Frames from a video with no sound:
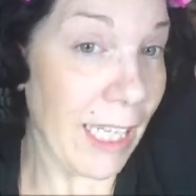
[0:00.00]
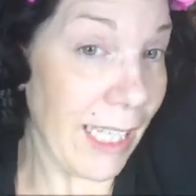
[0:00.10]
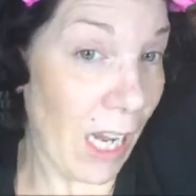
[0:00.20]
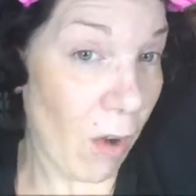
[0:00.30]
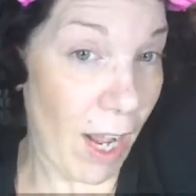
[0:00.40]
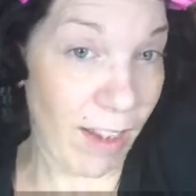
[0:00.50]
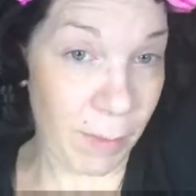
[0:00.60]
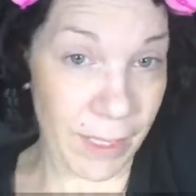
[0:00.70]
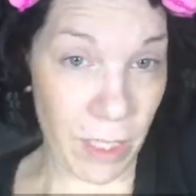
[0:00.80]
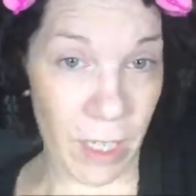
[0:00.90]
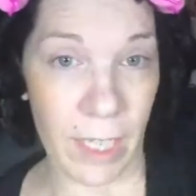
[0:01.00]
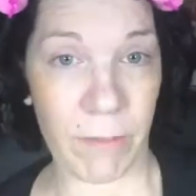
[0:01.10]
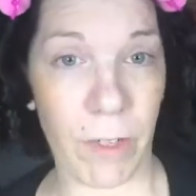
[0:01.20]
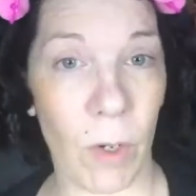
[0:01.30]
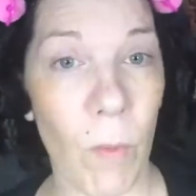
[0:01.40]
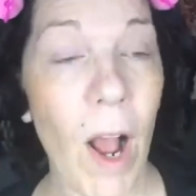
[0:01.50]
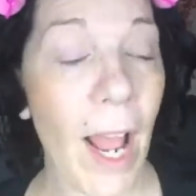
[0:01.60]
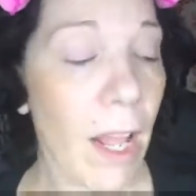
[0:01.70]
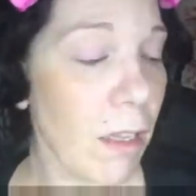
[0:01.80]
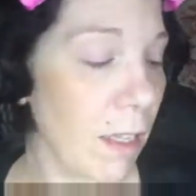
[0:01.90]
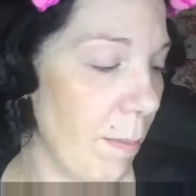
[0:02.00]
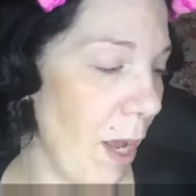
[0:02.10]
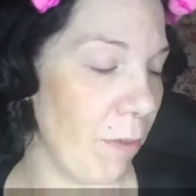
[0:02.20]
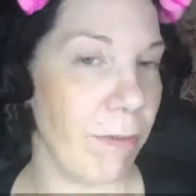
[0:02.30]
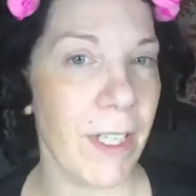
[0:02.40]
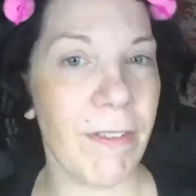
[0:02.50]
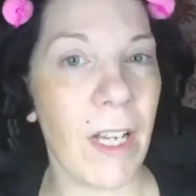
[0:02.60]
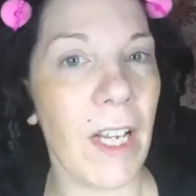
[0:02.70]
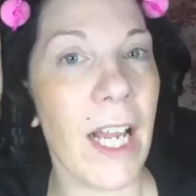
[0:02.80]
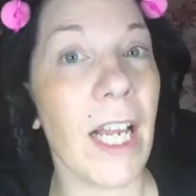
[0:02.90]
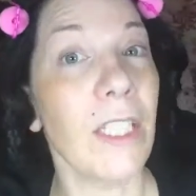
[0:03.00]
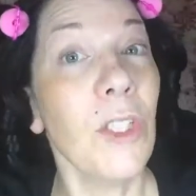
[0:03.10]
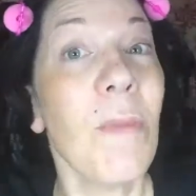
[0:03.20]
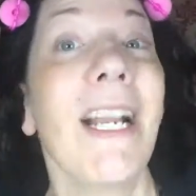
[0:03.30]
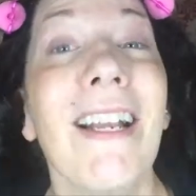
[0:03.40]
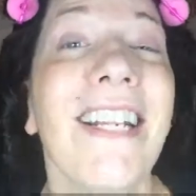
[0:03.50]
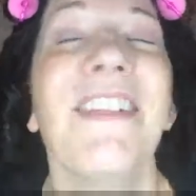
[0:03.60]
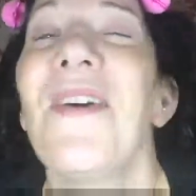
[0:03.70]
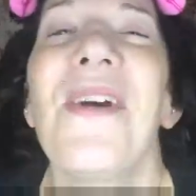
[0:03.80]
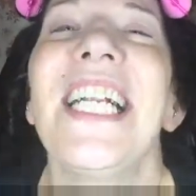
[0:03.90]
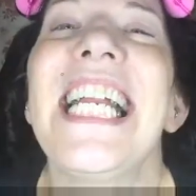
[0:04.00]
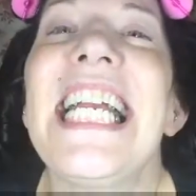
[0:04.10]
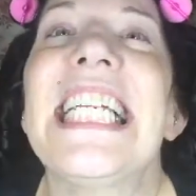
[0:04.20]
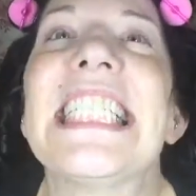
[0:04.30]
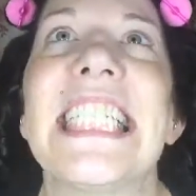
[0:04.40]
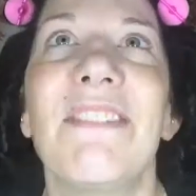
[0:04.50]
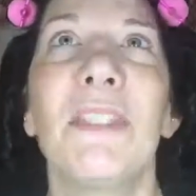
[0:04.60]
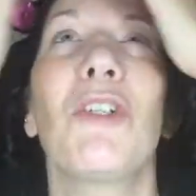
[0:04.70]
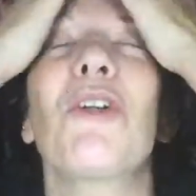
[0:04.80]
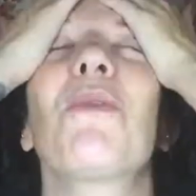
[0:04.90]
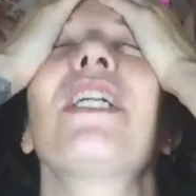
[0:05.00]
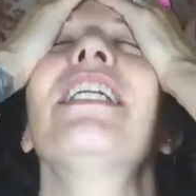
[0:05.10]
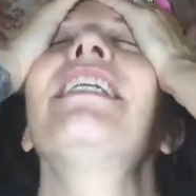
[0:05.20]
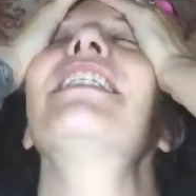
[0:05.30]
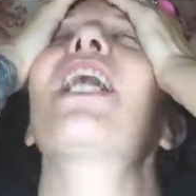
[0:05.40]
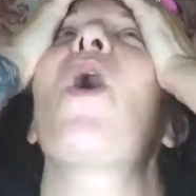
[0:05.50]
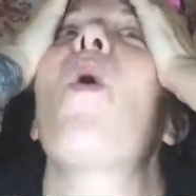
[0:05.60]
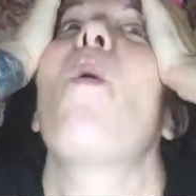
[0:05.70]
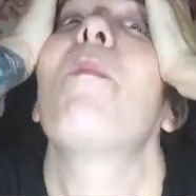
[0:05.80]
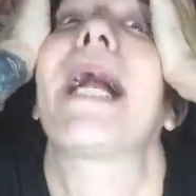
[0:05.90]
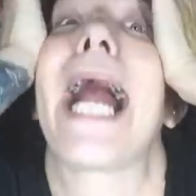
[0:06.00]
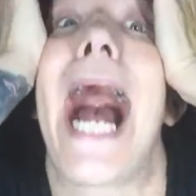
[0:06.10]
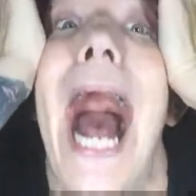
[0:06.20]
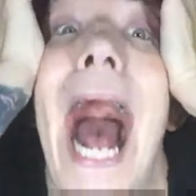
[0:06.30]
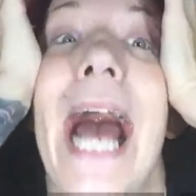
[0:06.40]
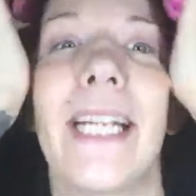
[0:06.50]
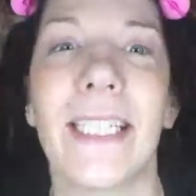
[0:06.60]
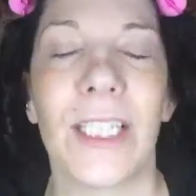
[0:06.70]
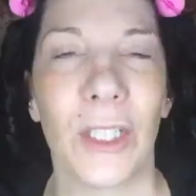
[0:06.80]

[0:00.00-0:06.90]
Now, I've been talking for a while about Viva, and you might not even know what it is. And if you don't know what it is, oh my God.